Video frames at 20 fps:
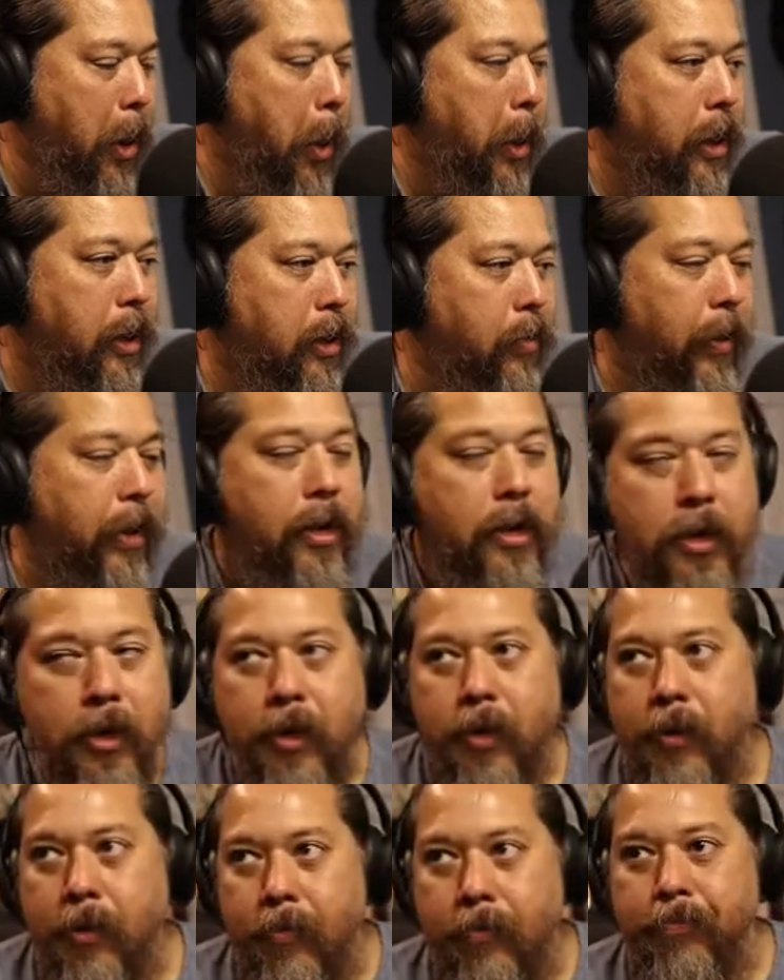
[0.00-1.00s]
Okay, anyway,
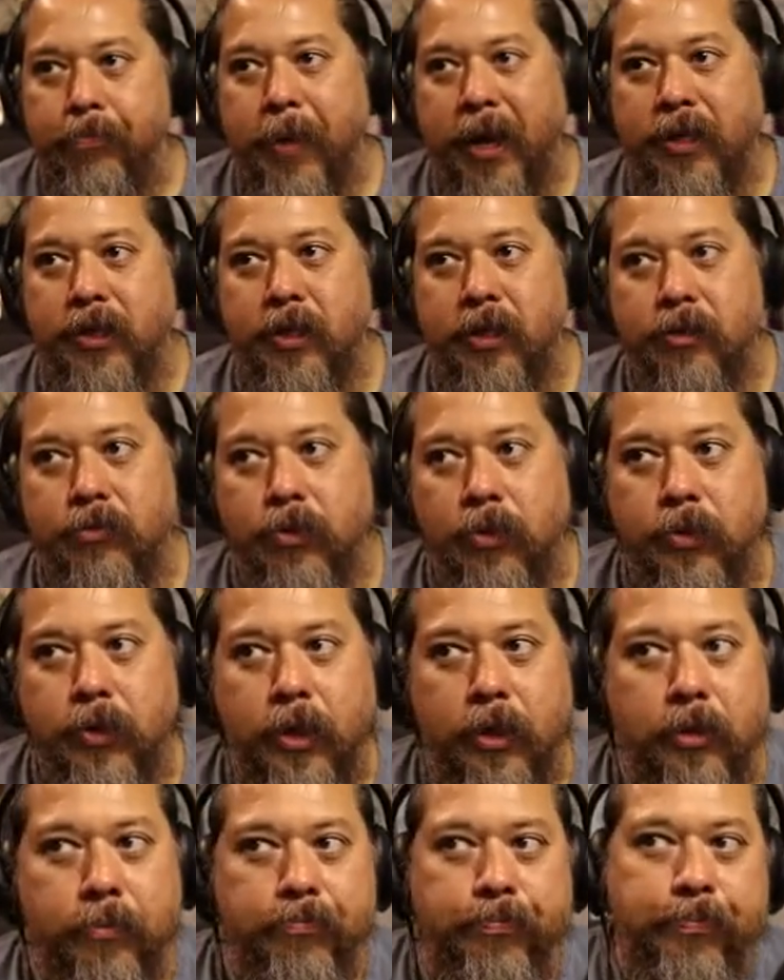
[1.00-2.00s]
back to this real quick.
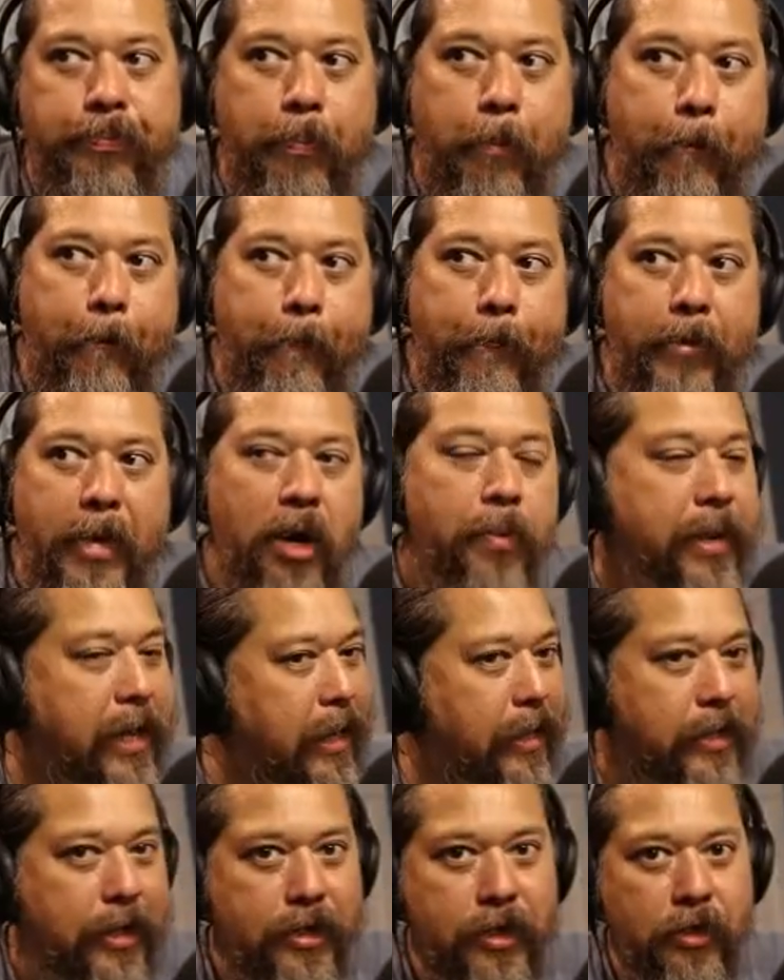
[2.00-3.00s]
Oh my god,
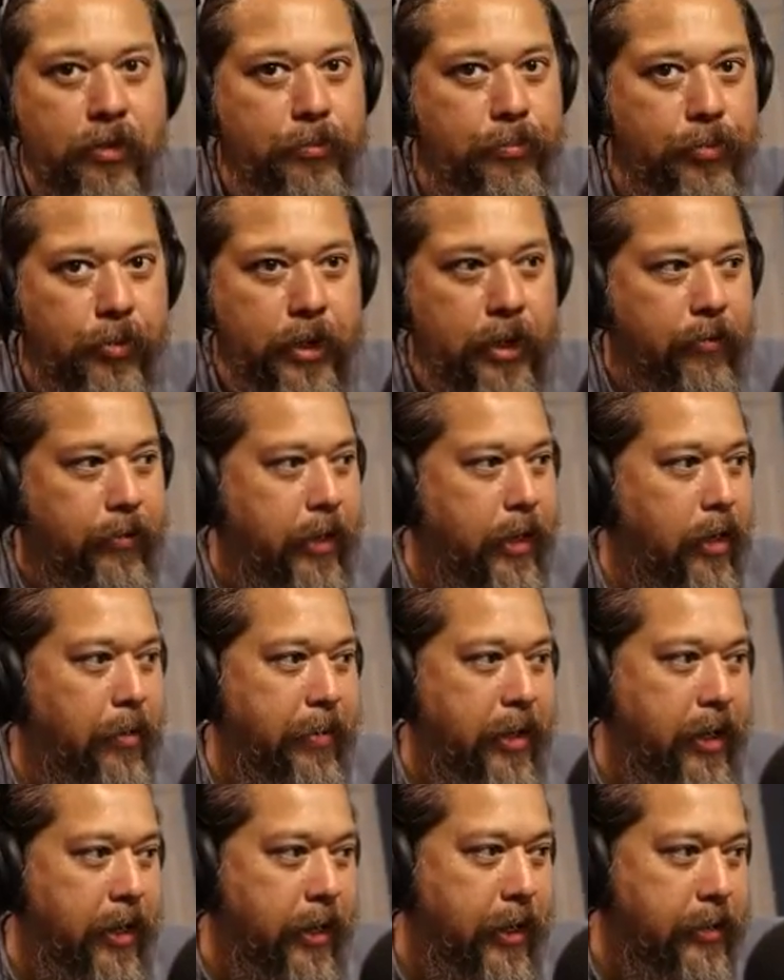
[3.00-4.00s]
I think they're breeding right now,
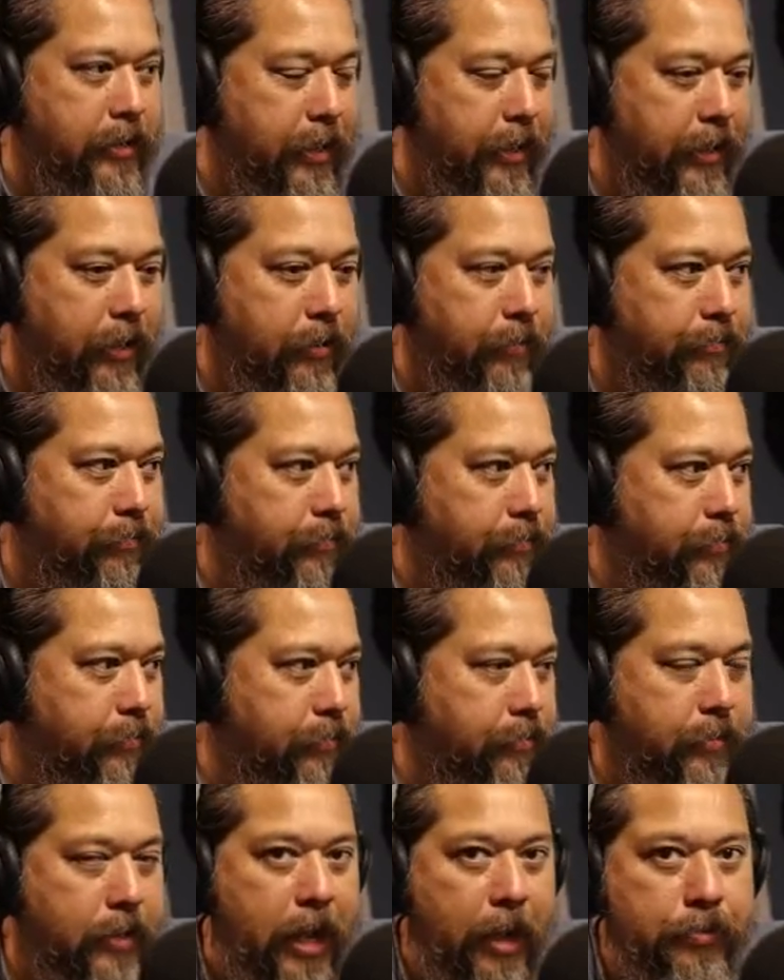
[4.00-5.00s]
making eggs. I gotta go
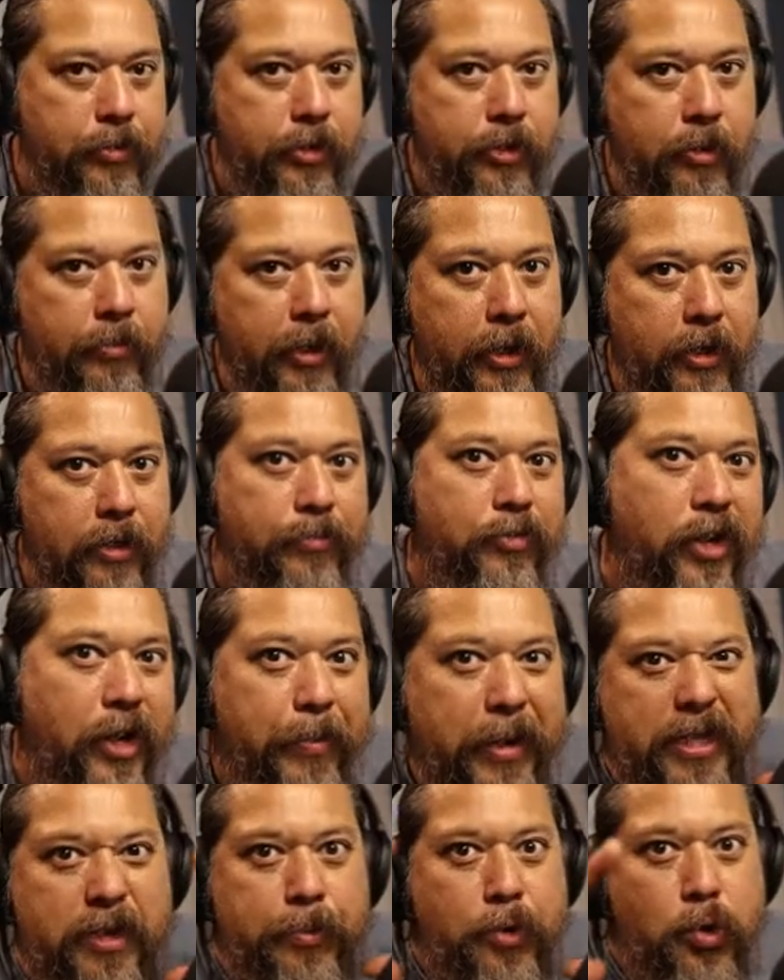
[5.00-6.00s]
capture some of that. I'm trying to
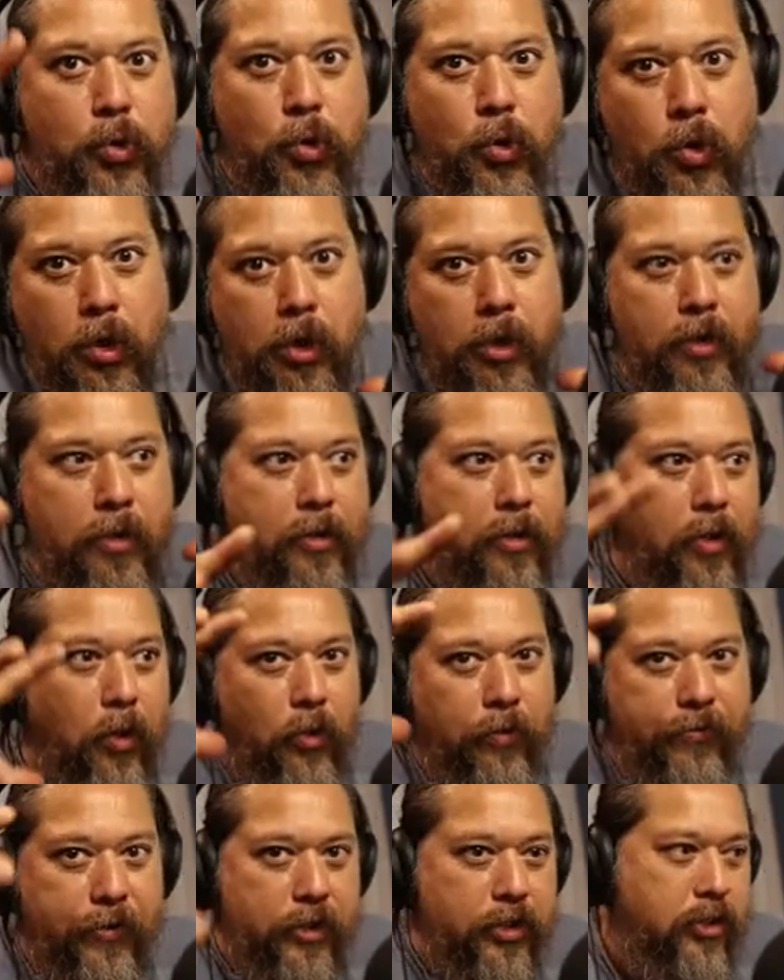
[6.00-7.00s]
make some cool
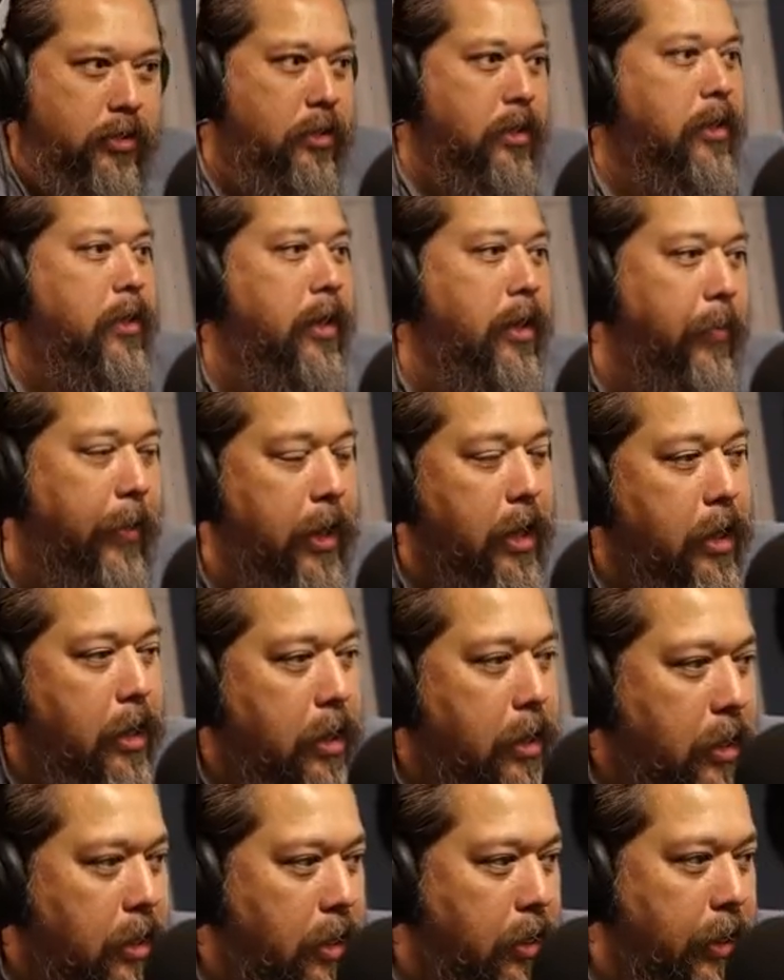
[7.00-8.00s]
goldfish. Anyway,
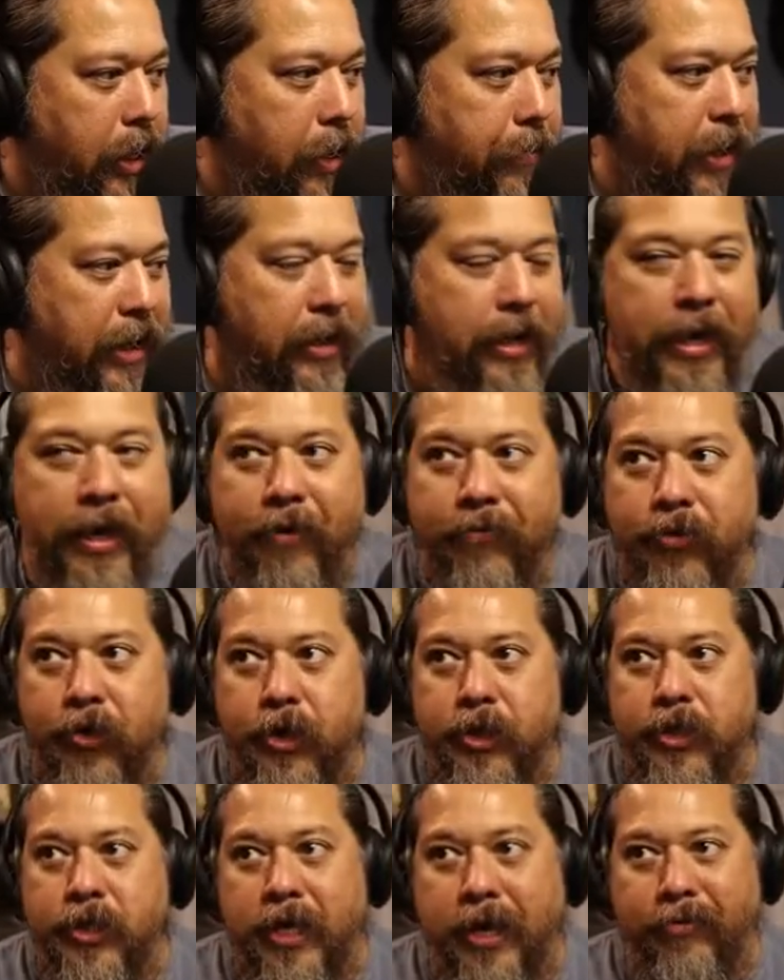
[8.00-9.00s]
okay, I'm at negative
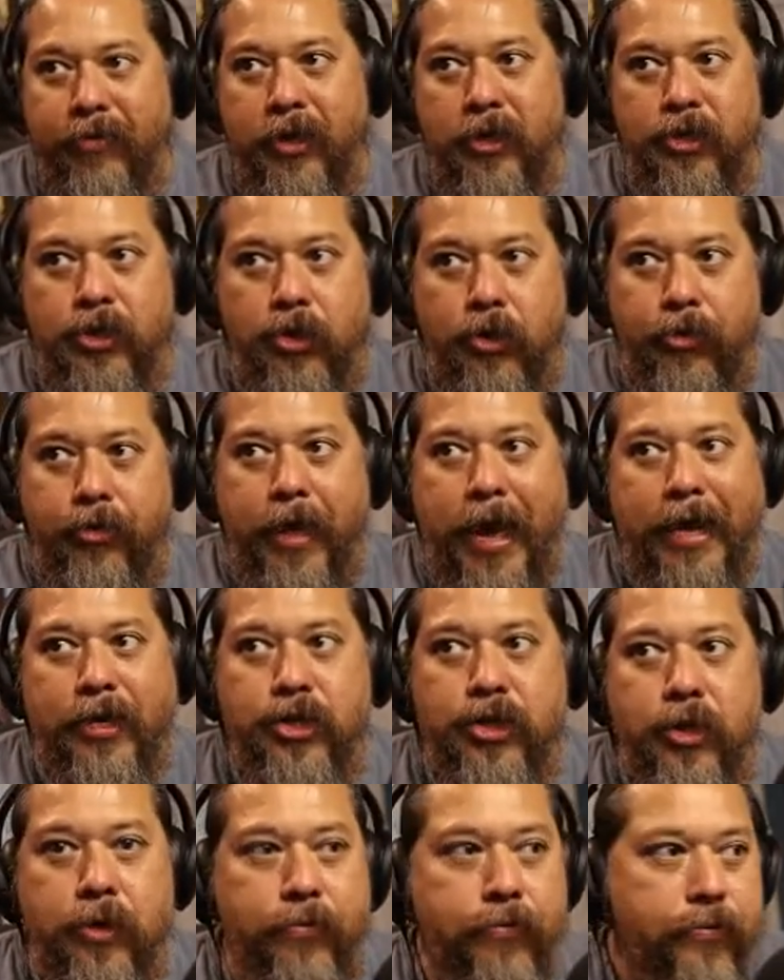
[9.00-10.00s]
37, so that
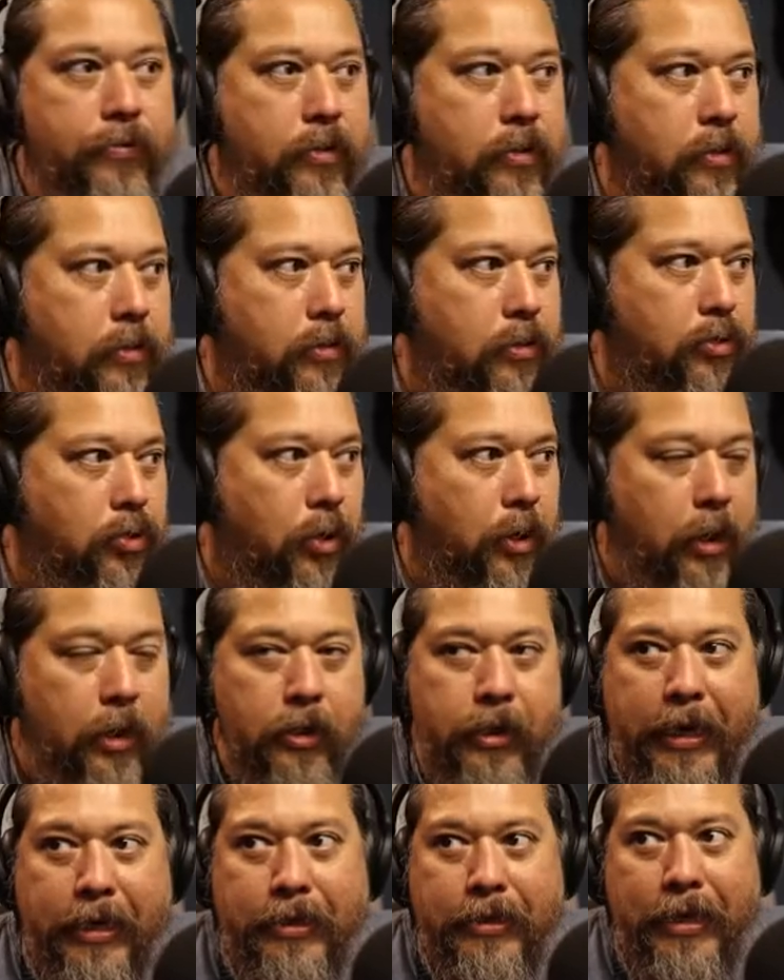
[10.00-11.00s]
should have sort of,
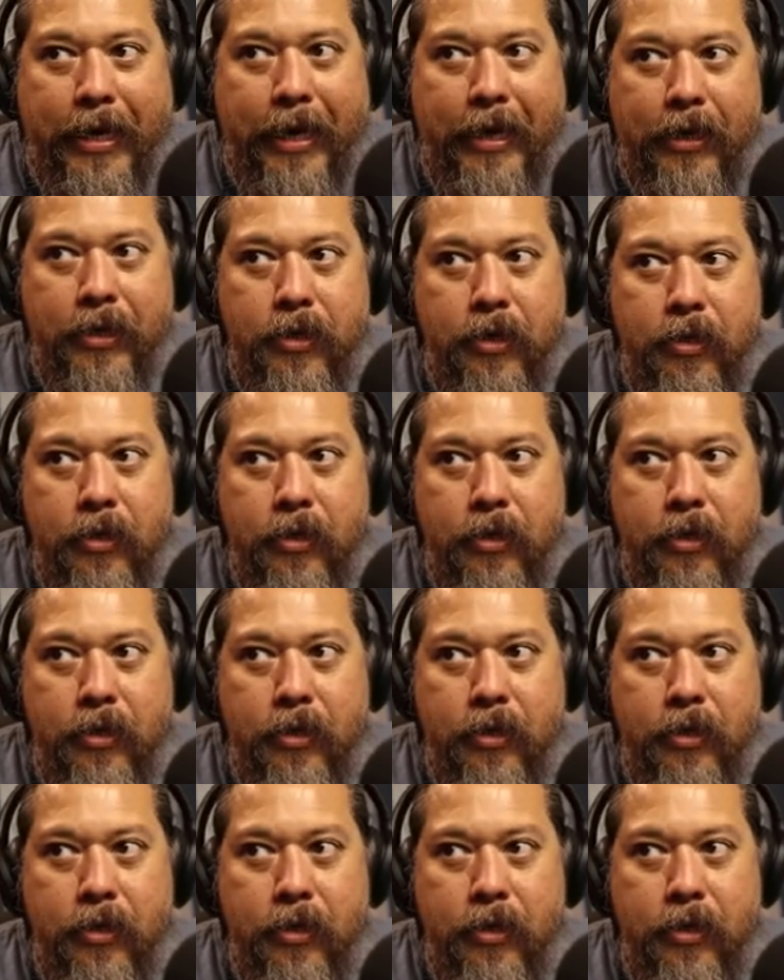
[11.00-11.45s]
that kind of,